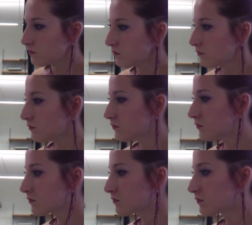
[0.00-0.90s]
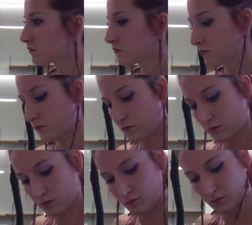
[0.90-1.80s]
Oh, that's
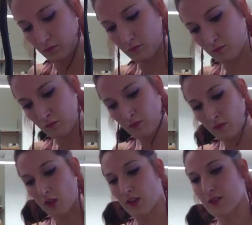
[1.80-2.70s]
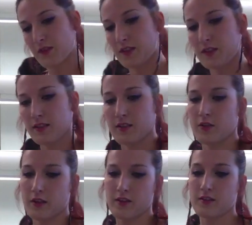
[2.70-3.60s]
this one. And that's what this is.
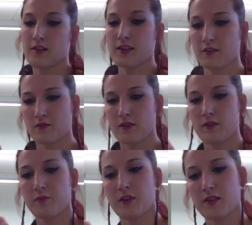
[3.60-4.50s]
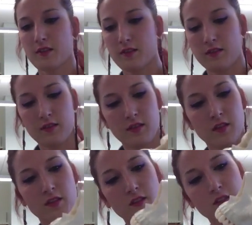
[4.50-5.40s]
Okay, so that's the coronoid process.
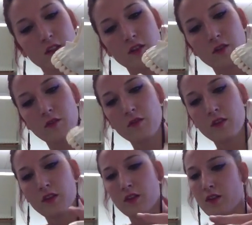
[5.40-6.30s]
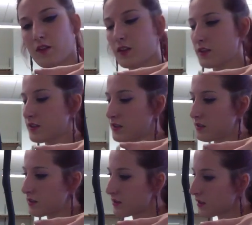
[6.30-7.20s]
So this
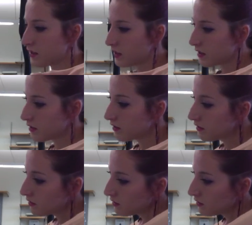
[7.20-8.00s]
is again.